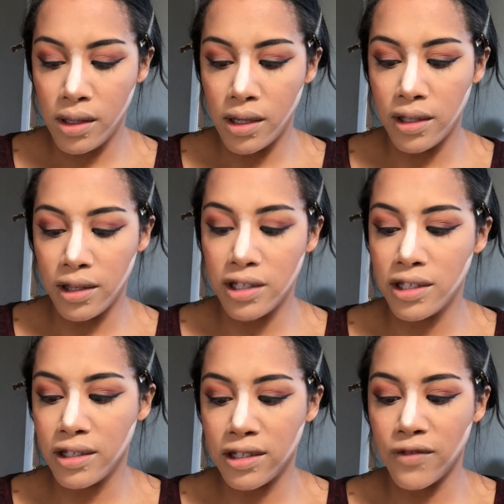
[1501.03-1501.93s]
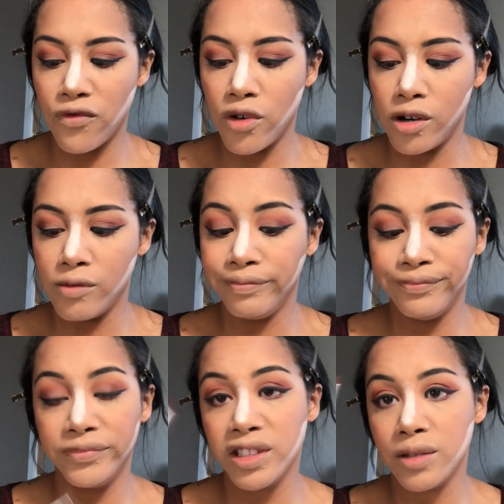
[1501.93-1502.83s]
And then this is a Sephora
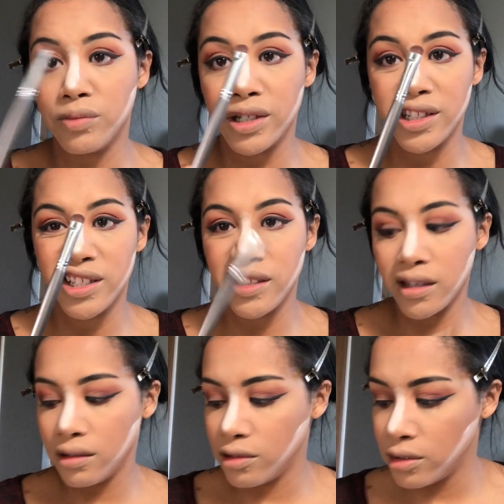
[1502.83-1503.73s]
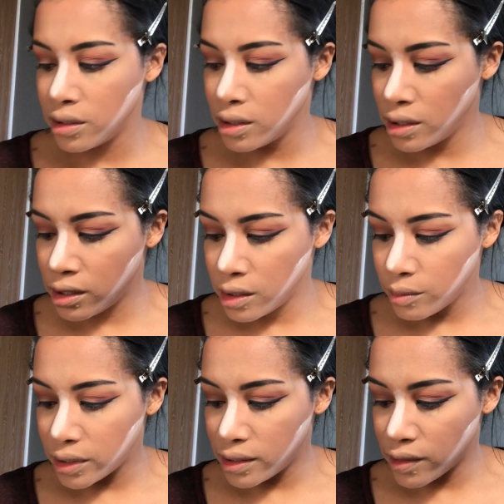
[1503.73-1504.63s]
just brush. It's like a little
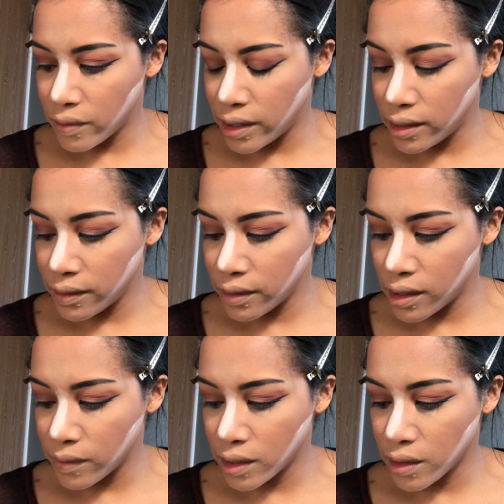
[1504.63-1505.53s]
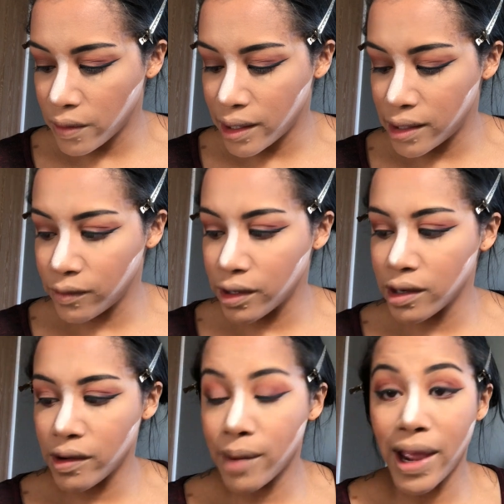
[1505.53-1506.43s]
blending one. And we're gonna go ahead and we're
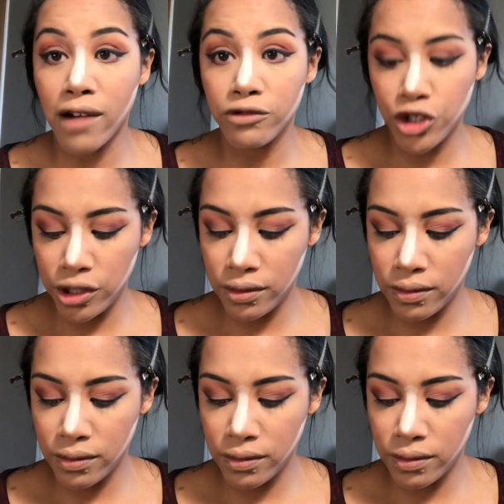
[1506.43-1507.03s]
gonna grab Ouch